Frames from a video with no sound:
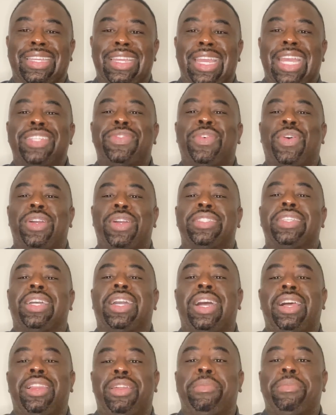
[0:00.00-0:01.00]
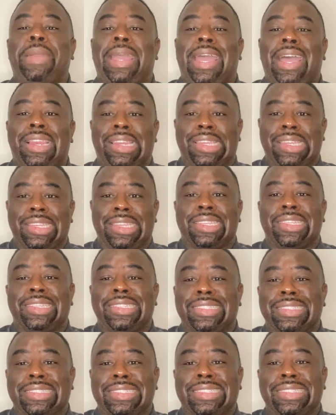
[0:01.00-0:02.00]
As far as the color palette,
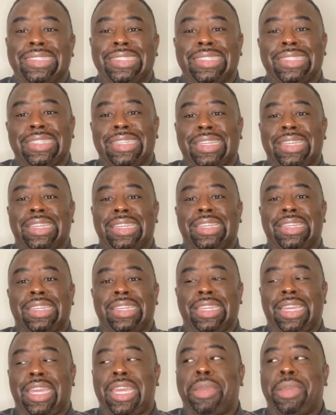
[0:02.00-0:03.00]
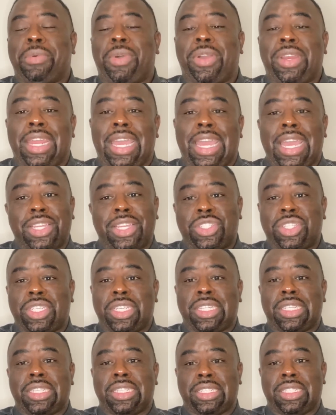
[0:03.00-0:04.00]
Kim
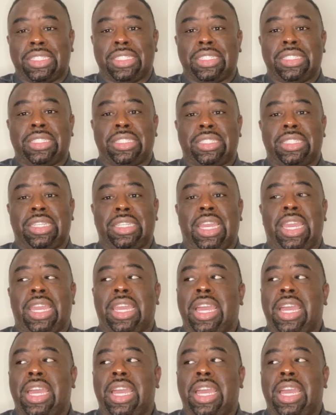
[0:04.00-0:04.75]
Kardashian and